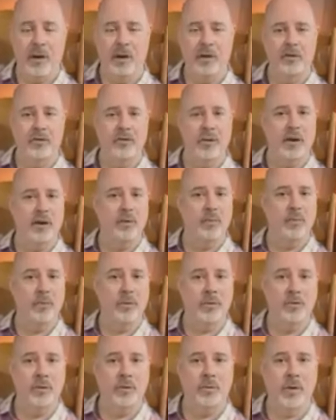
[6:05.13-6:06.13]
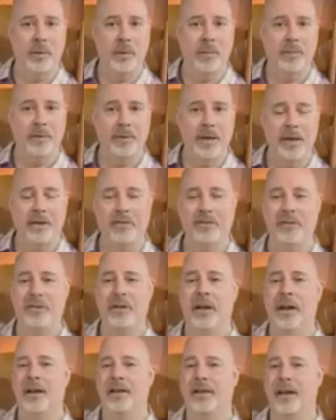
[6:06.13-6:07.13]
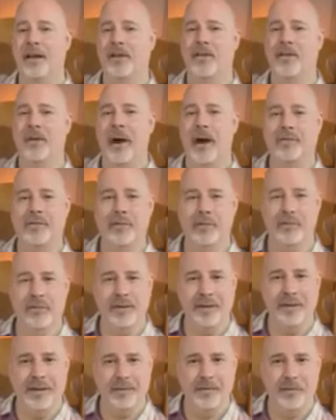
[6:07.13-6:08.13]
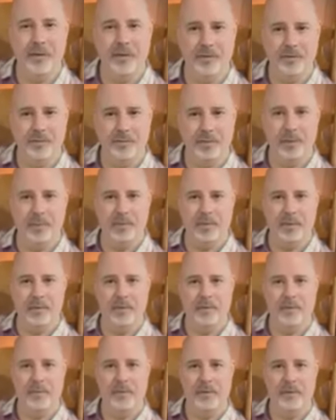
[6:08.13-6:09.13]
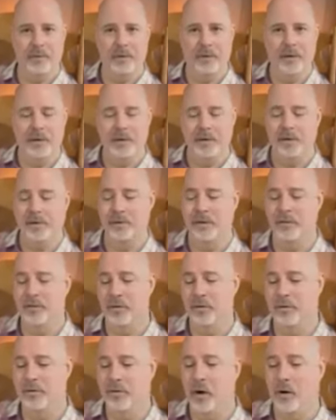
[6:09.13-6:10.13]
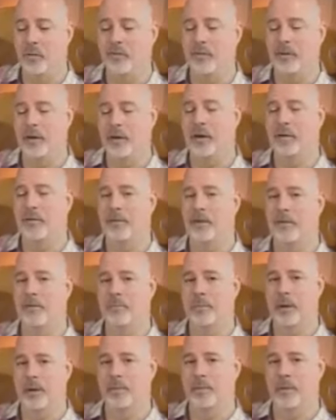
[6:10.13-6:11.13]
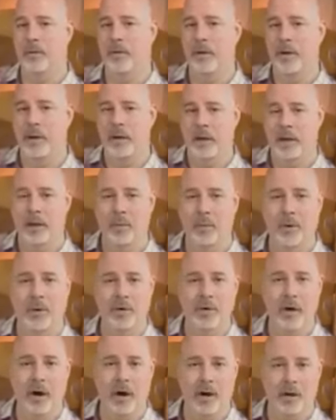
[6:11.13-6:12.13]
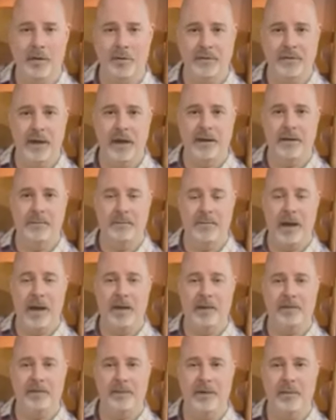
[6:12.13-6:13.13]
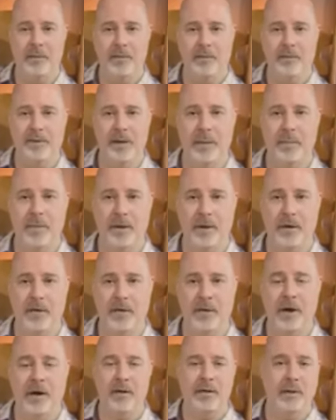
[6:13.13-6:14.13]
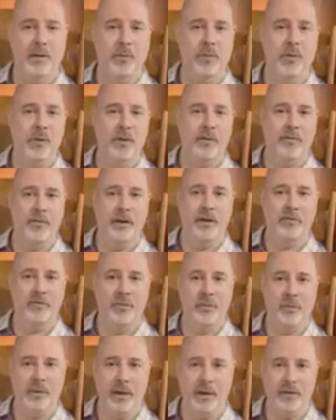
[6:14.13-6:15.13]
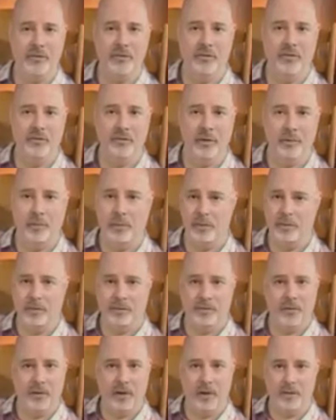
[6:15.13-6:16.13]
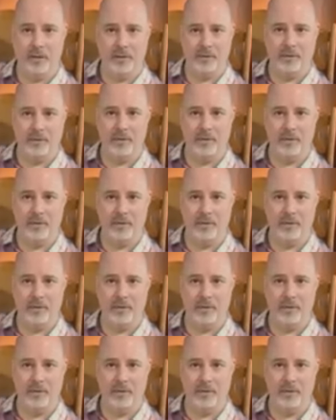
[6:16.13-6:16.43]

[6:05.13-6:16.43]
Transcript: to try to ruin your reputation. Now you have to forgive those people. Because if you don't forgive those people, it will cause that malice and that resentment in your heart and it will affect your relationship with the Father.